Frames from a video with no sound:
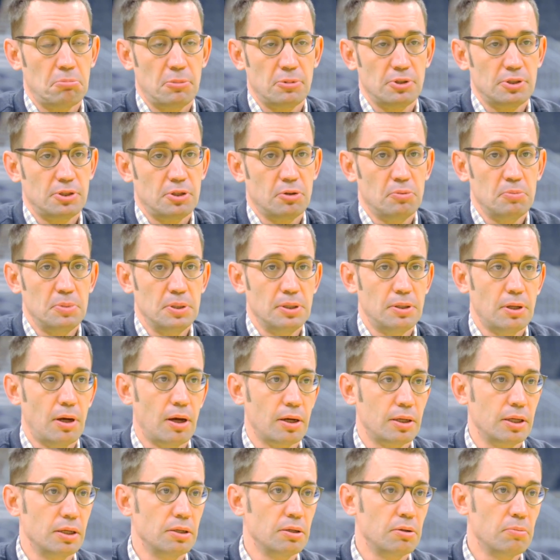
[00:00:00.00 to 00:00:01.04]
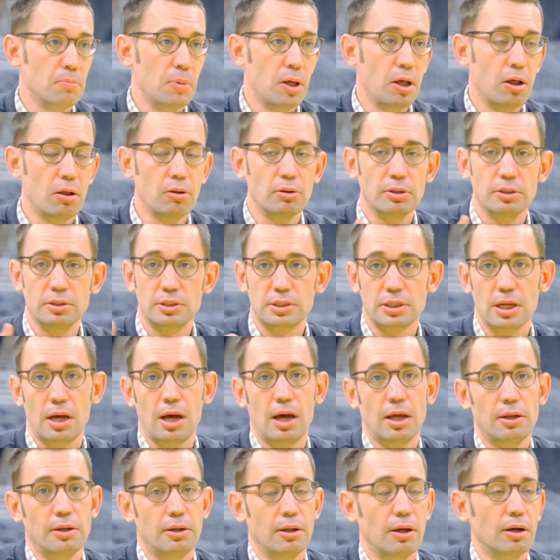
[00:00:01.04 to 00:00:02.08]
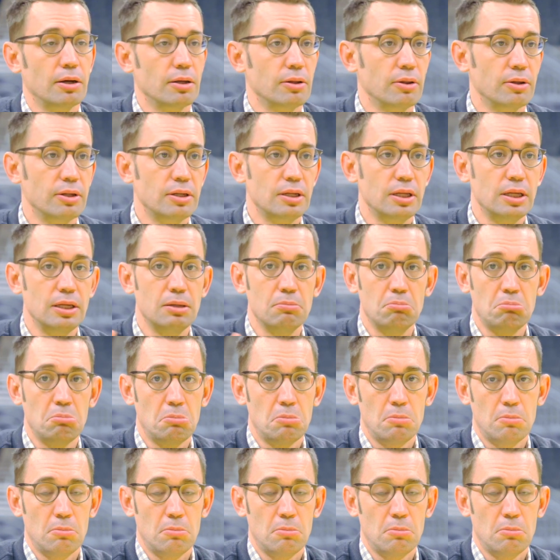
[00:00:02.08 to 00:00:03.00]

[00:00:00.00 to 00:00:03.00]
I'll still be talking to Mel and Scott, and Doug, and the team.